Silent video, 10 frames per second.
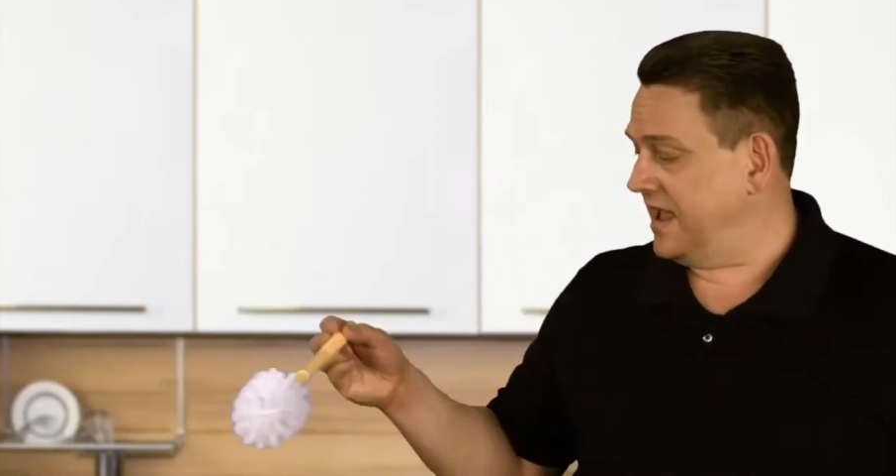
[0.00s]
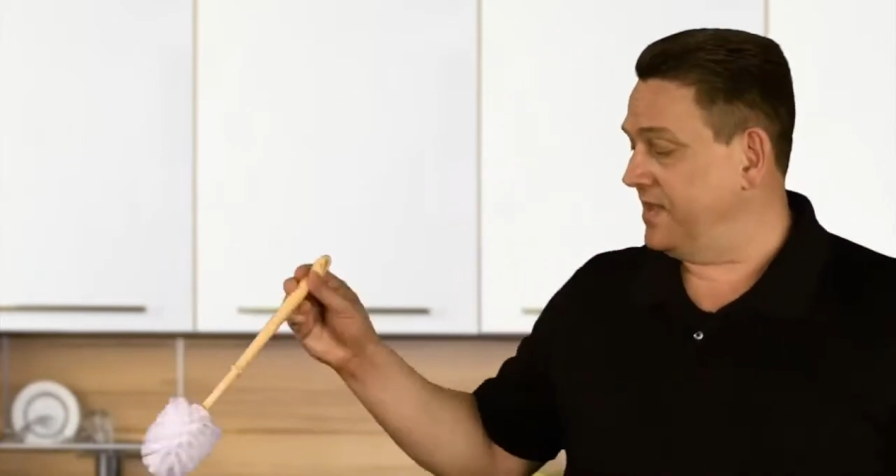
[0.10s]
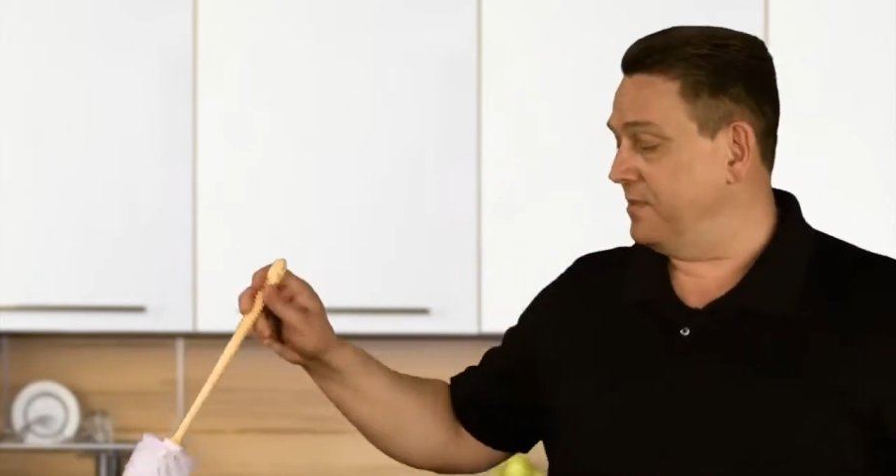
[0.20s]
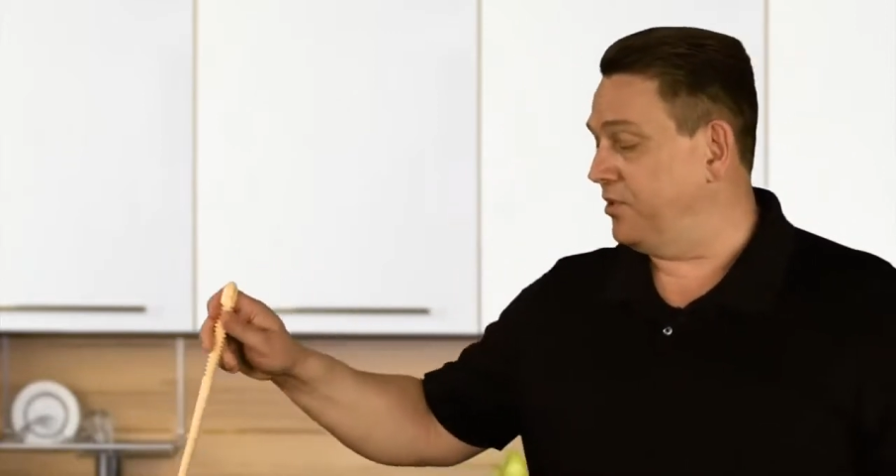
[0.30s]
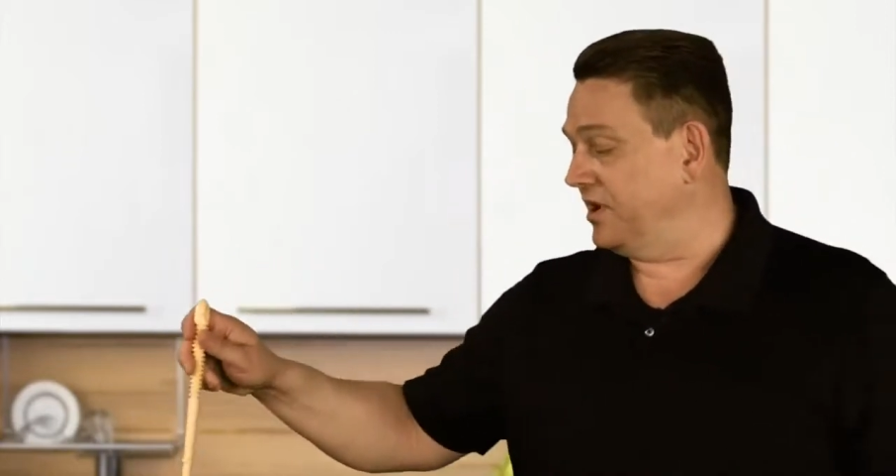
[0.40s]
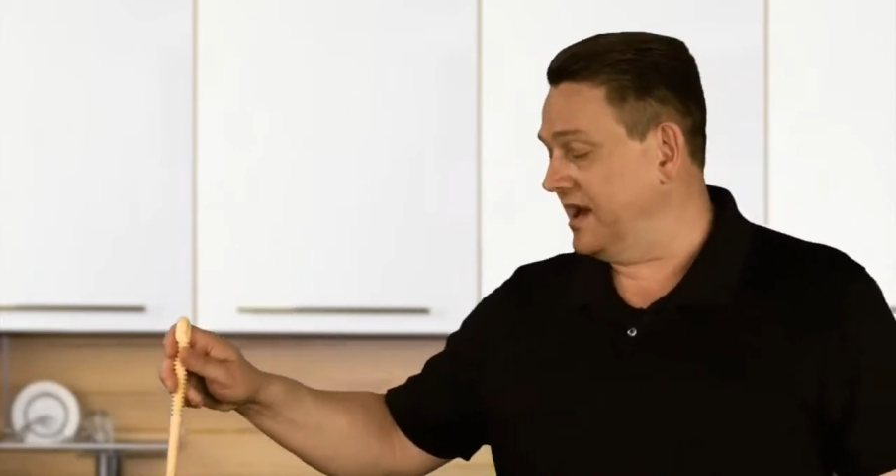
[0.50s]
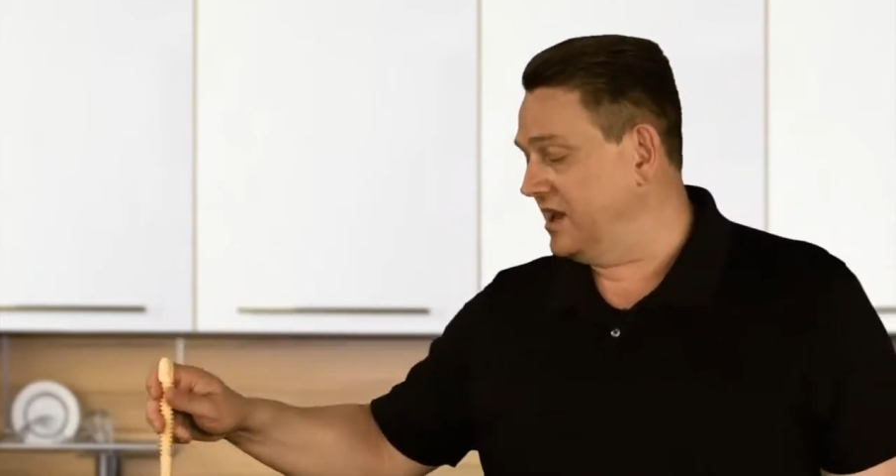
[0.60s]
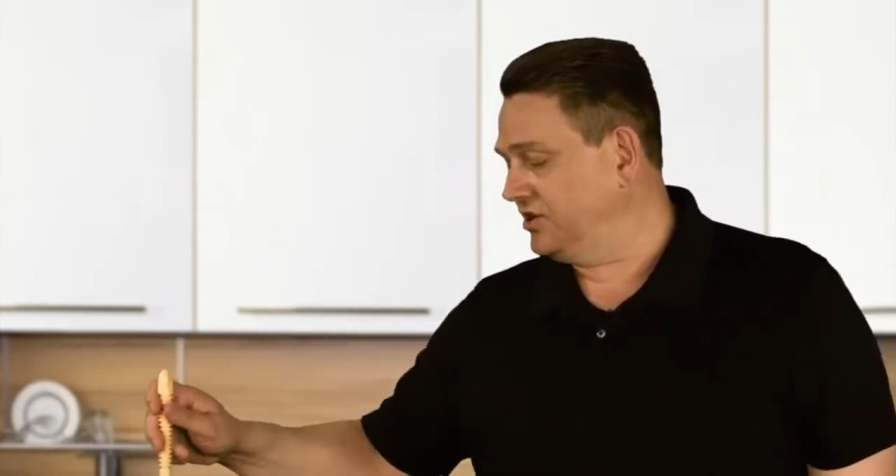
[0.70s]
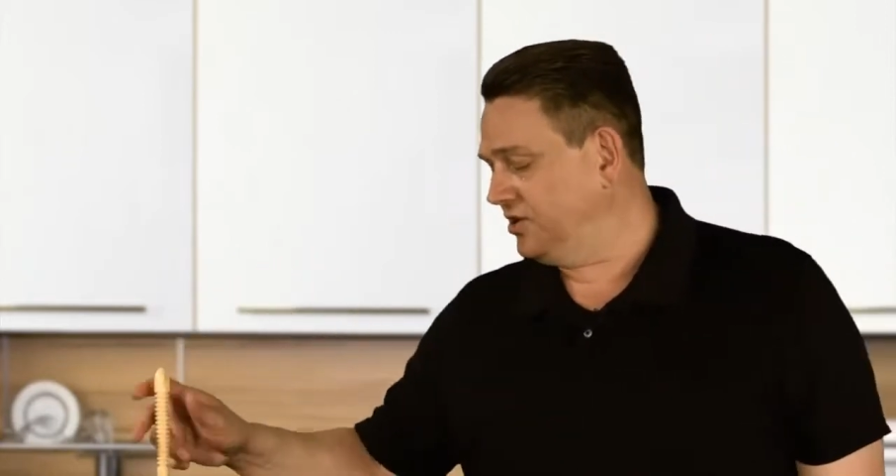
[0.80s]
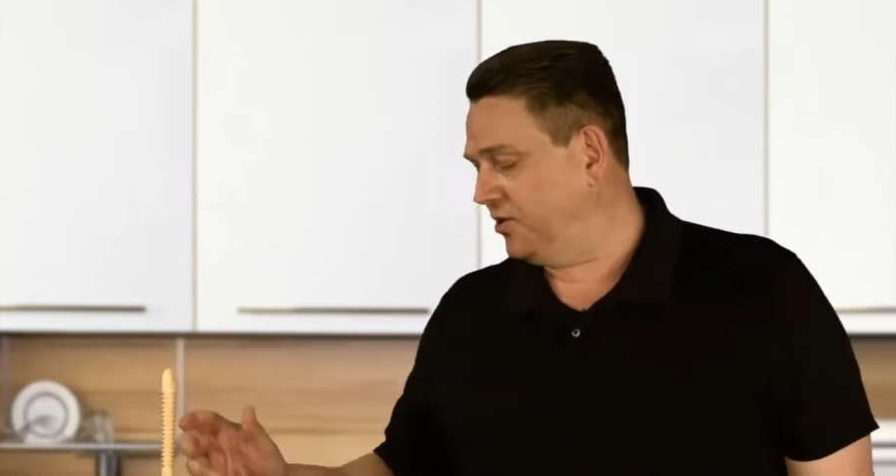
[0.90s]
and then put it
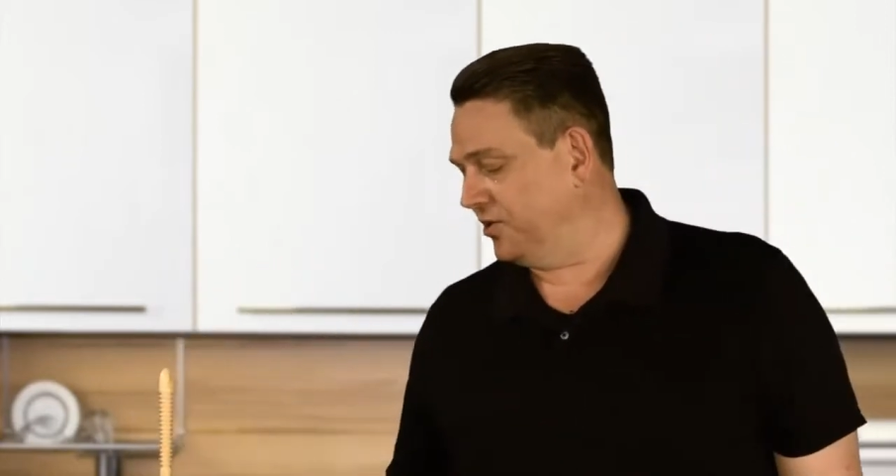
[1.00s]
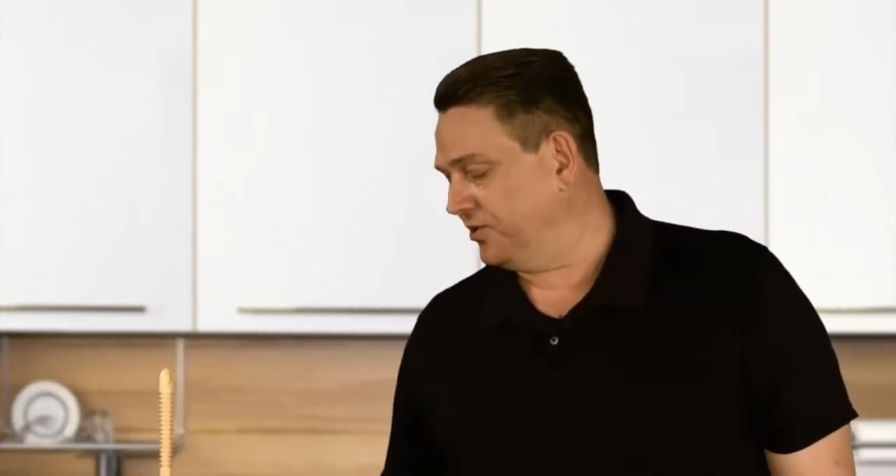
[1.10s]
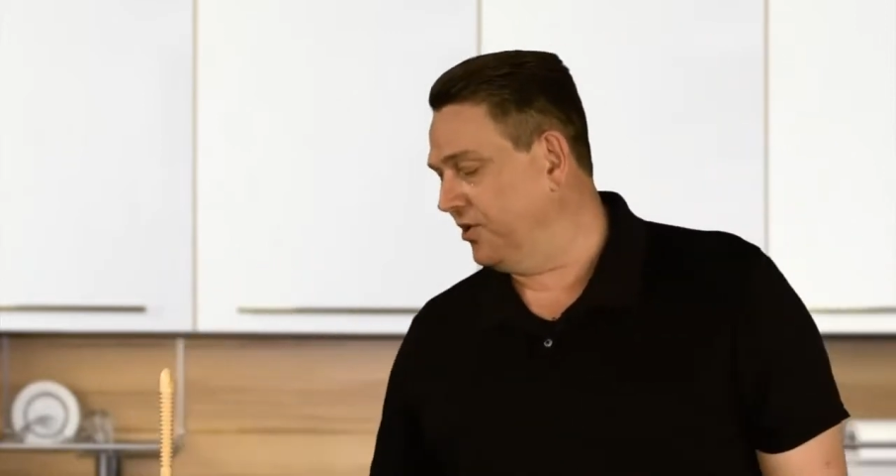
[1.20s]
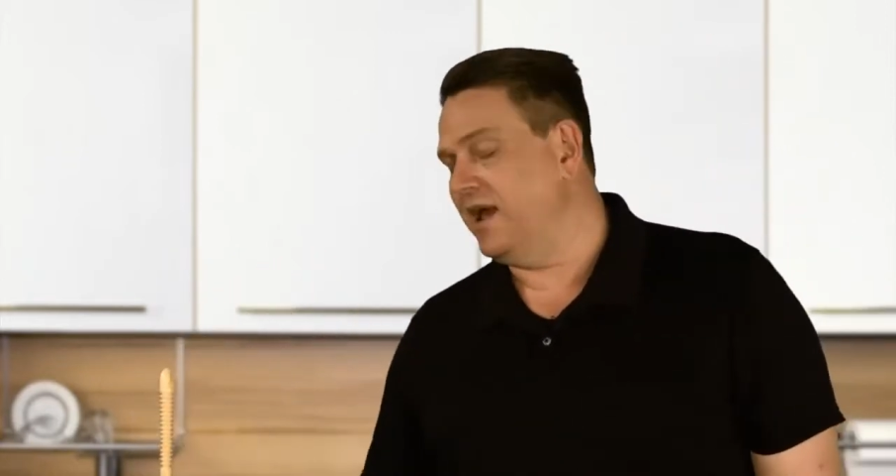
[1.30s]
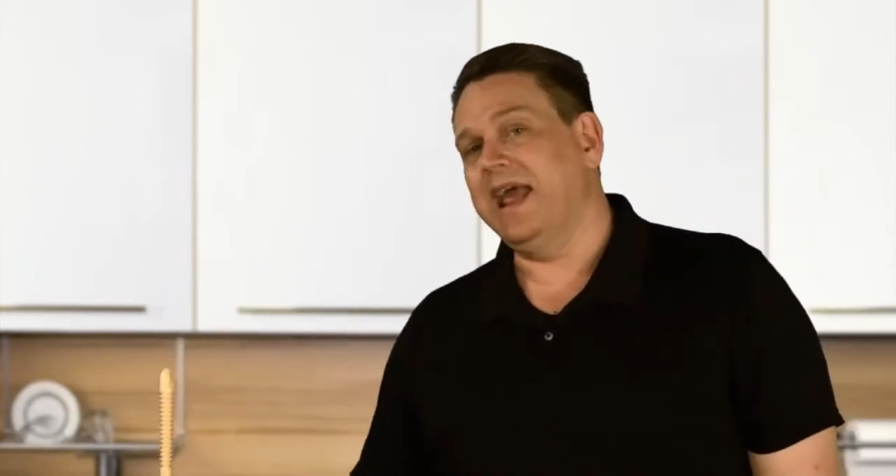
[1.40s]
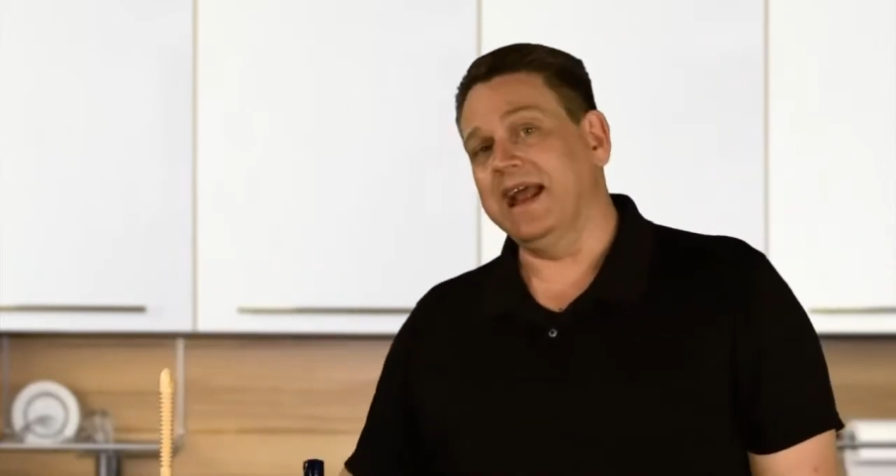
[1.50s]
into the holder